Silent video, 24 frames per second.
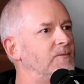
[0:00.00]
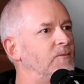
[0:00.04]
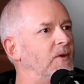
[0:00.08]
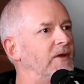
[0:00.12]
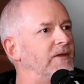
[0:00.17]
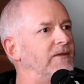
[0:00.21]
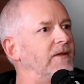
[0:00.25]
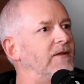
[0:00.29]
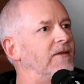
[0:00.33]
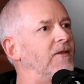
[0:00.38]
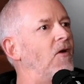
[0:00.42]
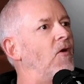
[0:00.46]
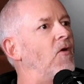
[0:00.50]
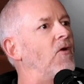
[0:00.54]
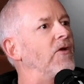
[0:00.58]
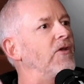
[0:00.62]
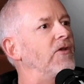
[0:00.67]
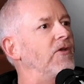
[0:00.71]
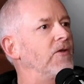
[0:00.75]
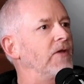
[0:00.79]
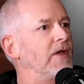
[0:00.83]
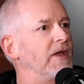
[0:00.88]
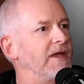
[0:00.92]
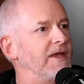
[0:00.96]
but the longer
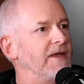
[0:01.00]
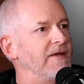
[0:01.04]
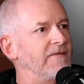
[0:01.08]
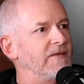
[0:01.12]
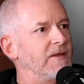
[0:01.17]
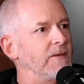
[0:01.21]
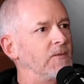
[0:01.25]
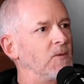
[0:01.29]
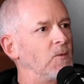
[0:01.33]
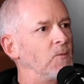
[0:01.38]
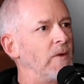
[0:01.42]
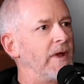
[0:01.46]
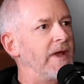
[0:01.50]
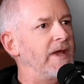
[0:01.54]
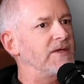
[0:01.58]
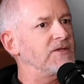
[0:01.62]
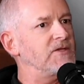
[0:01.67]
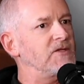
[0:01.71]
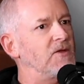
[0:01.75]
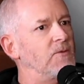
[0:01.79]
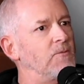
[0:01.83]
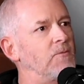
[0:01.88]
you can give them the rest,